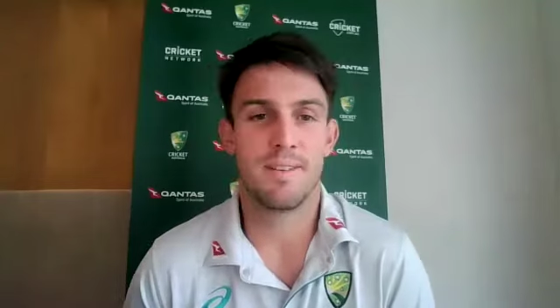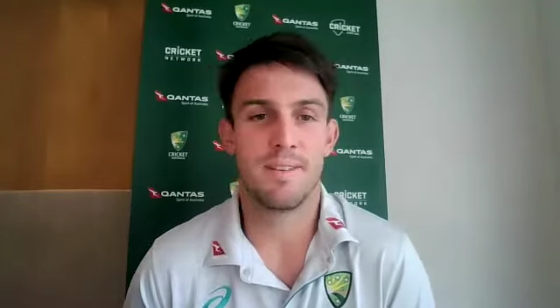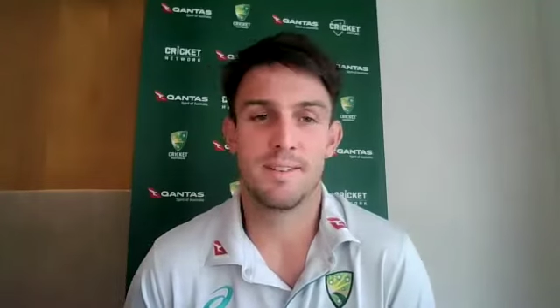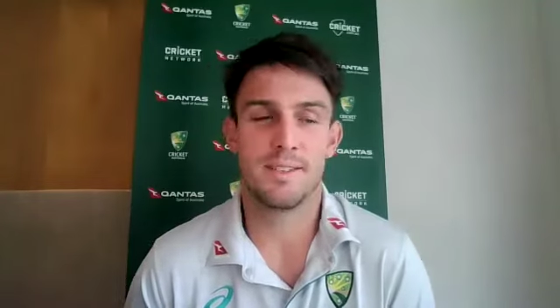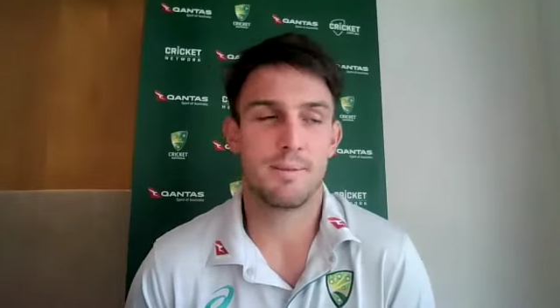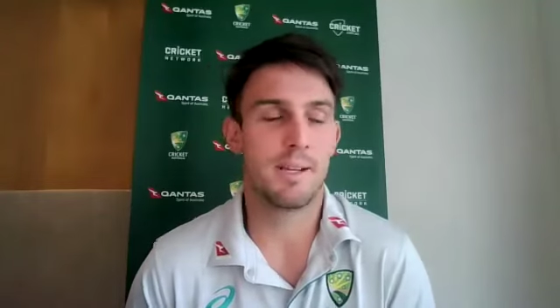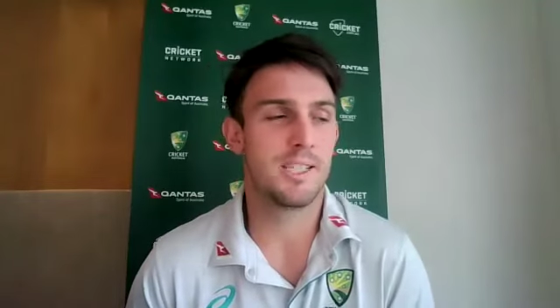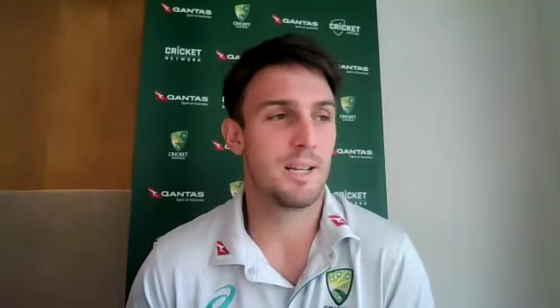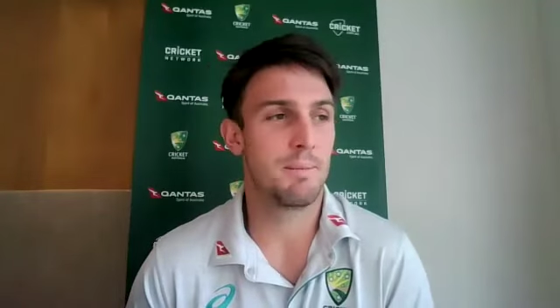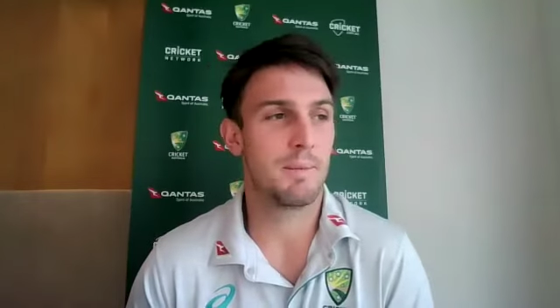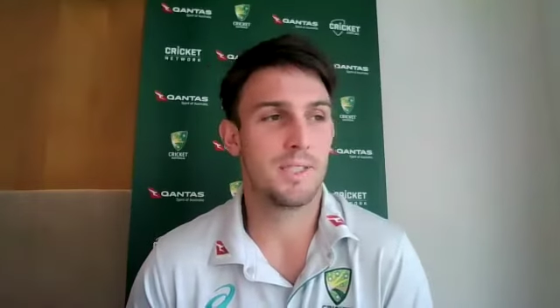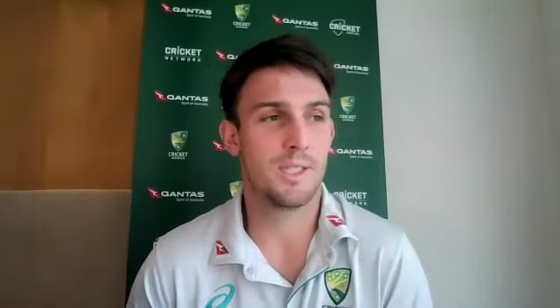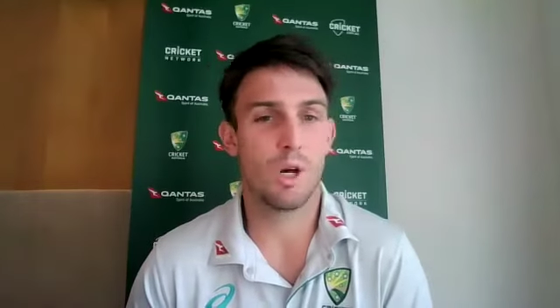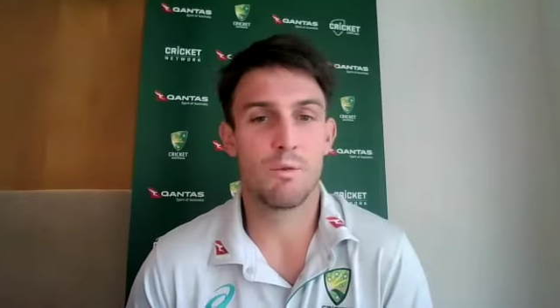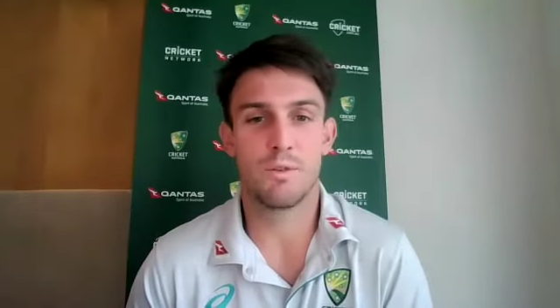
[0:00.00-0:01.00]
especially
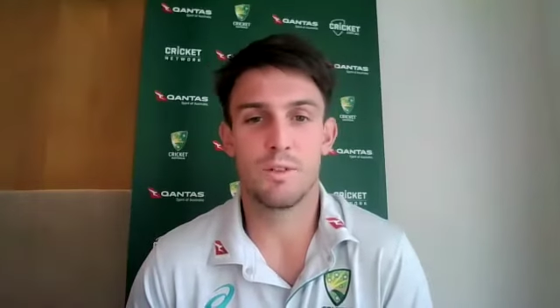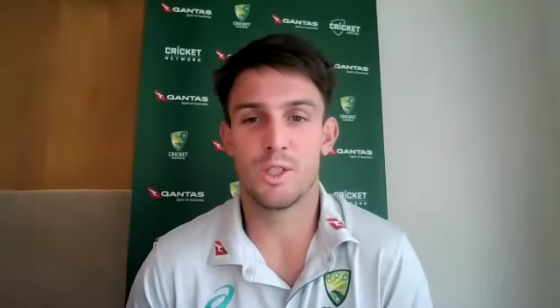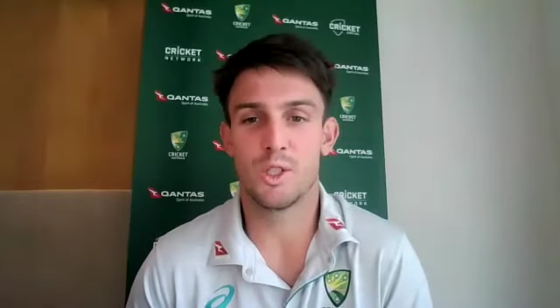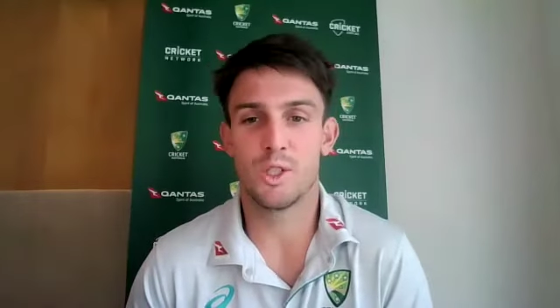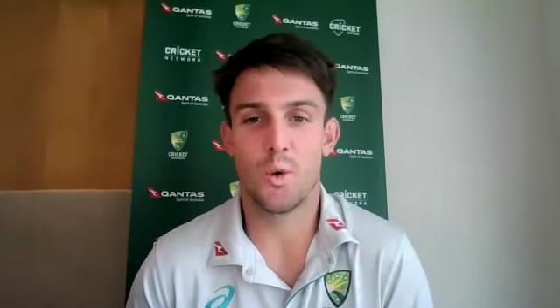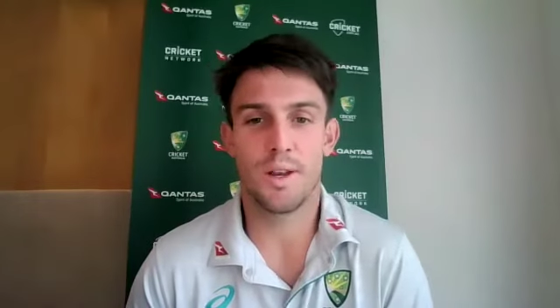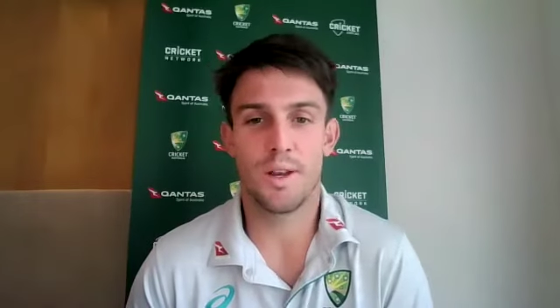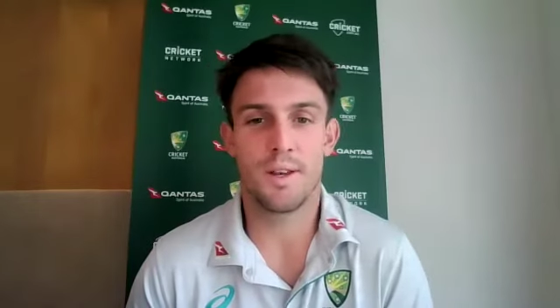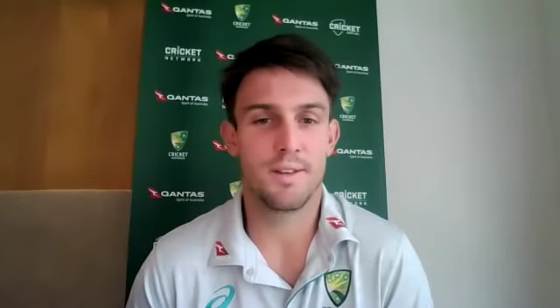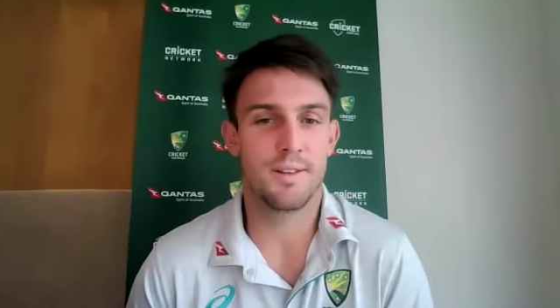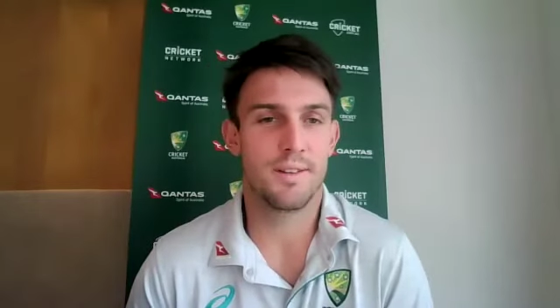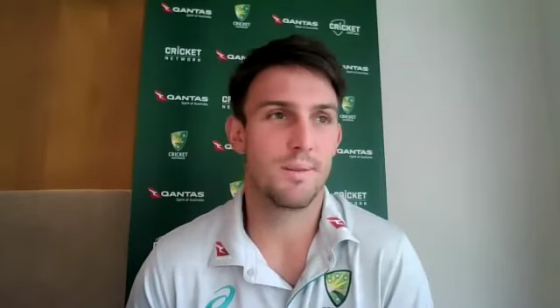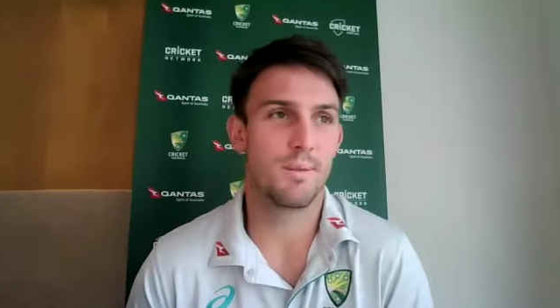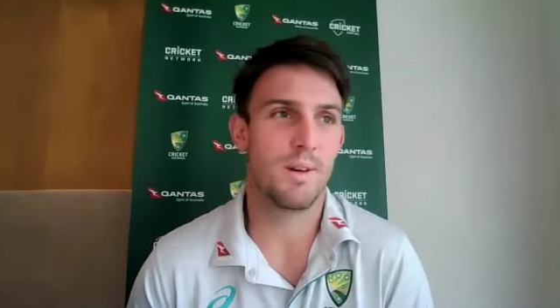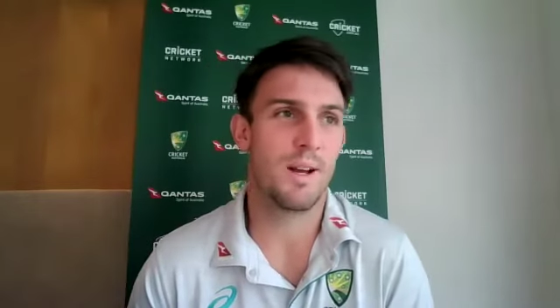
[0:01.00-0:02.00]
myself and Stoin,
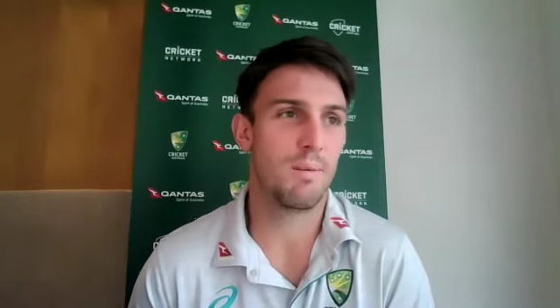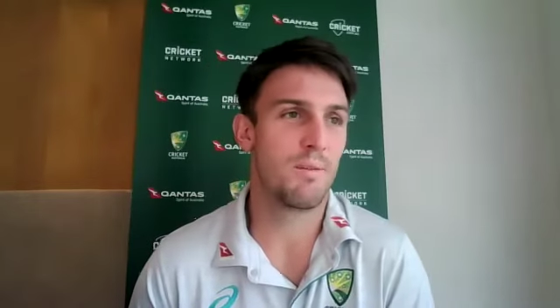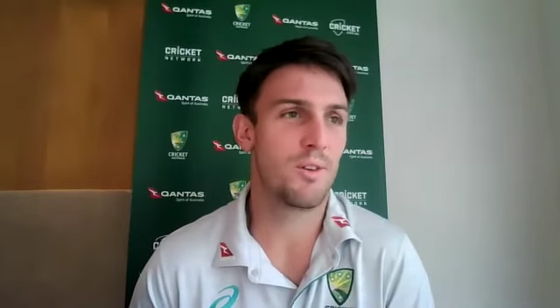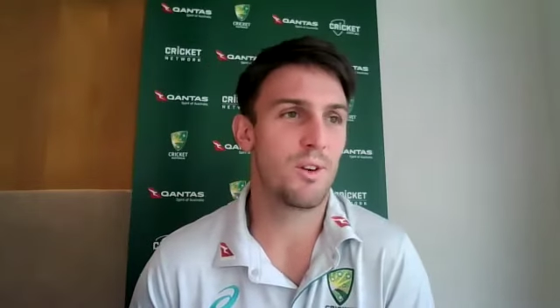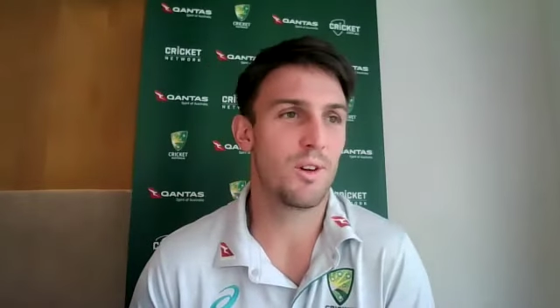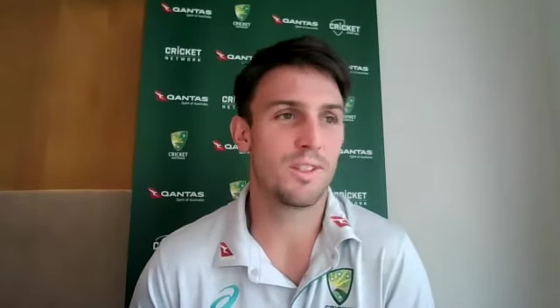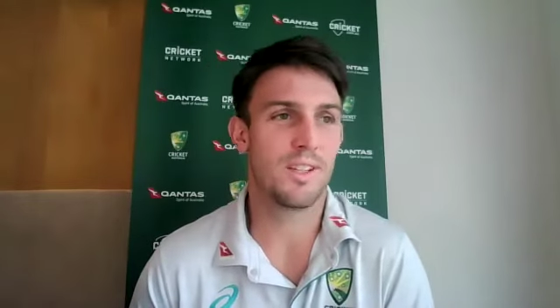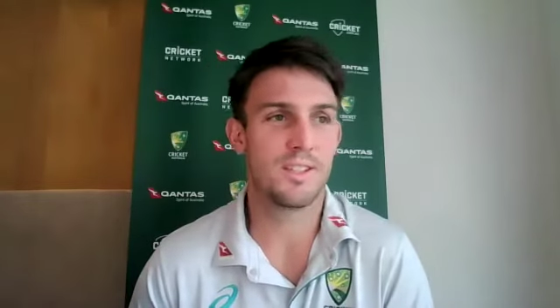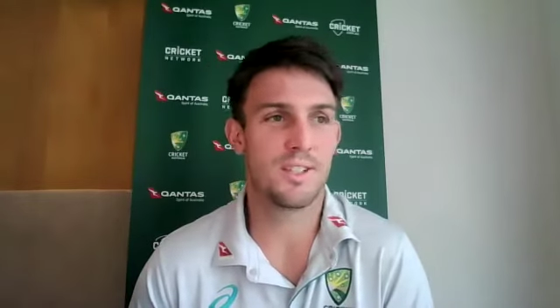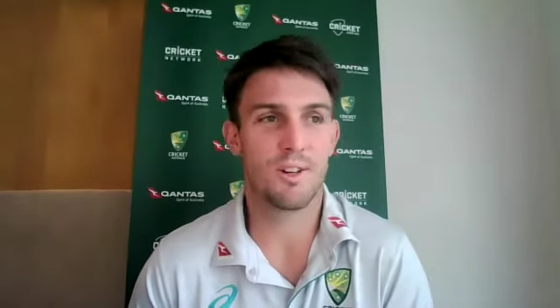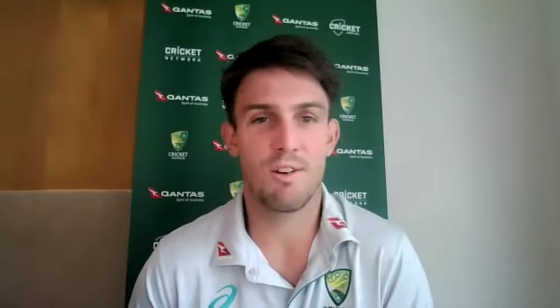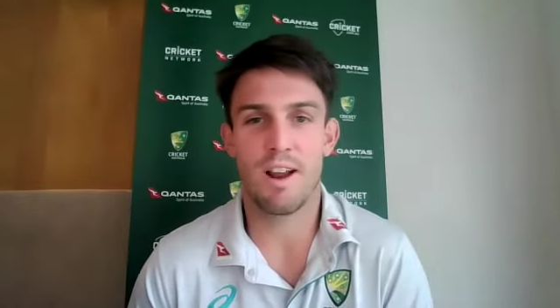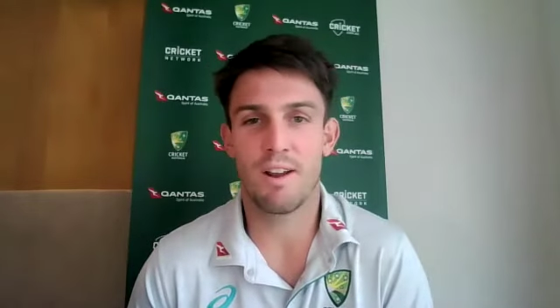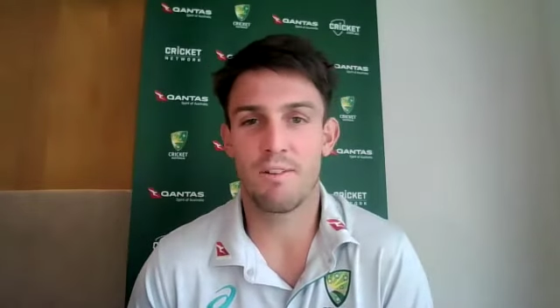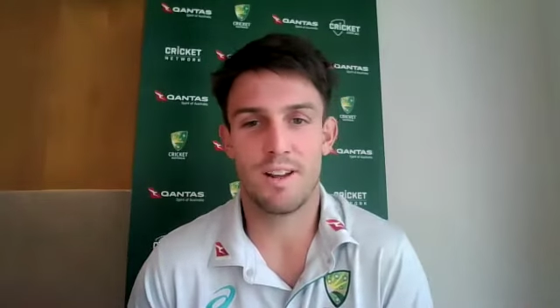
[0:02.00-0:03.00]
we've got such a
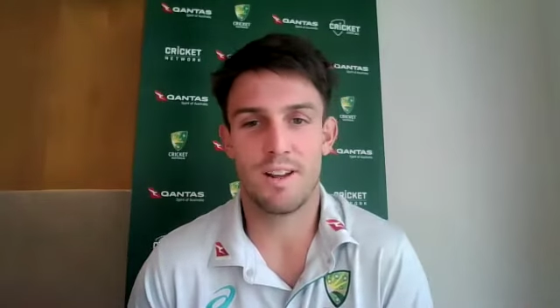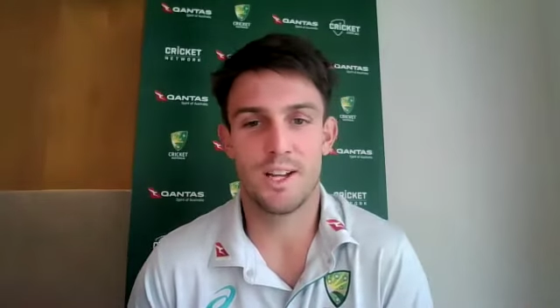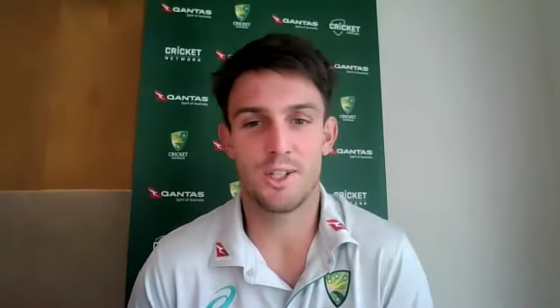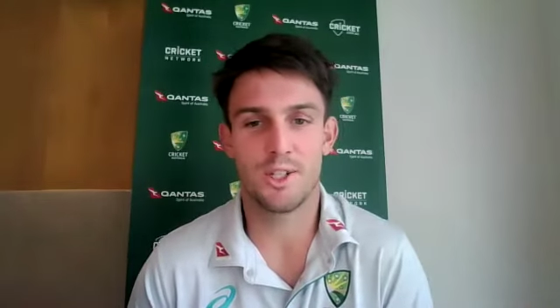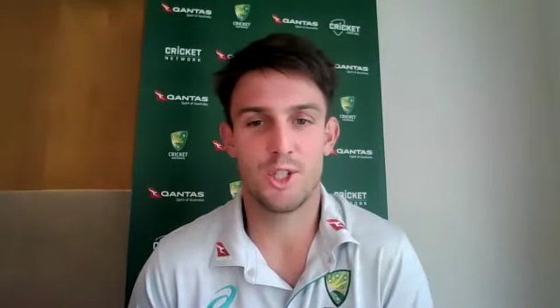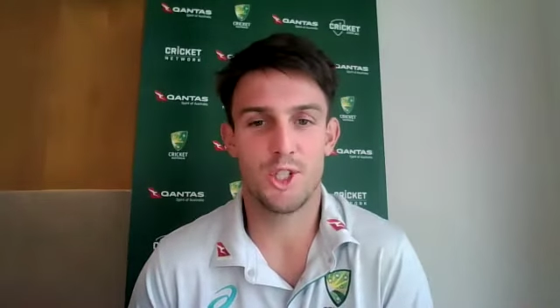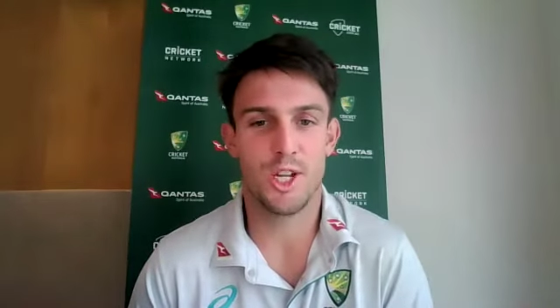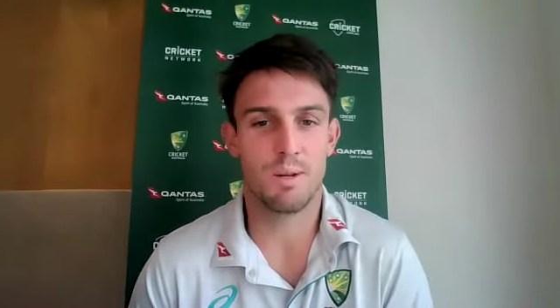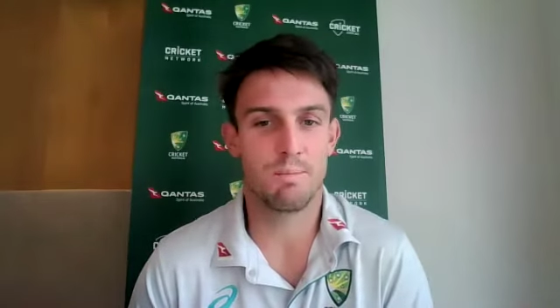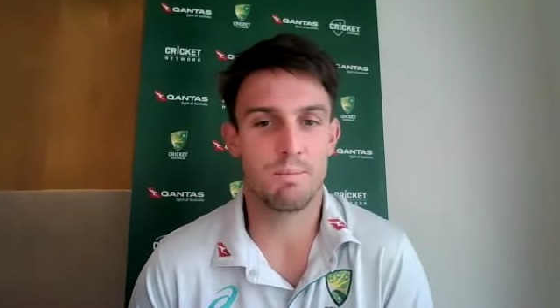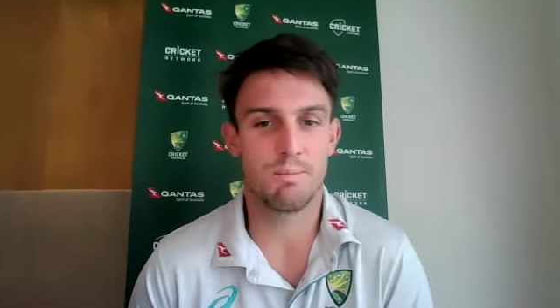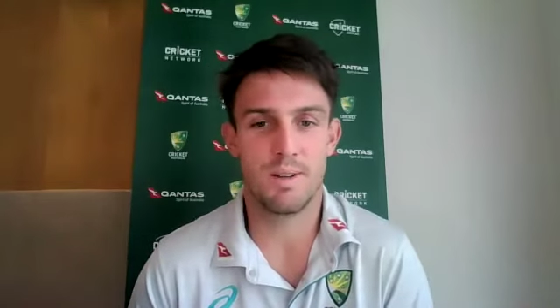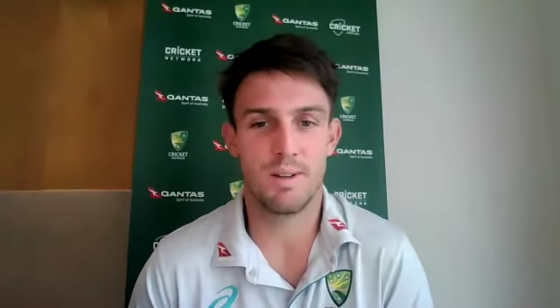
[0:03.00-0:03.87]
great relationship,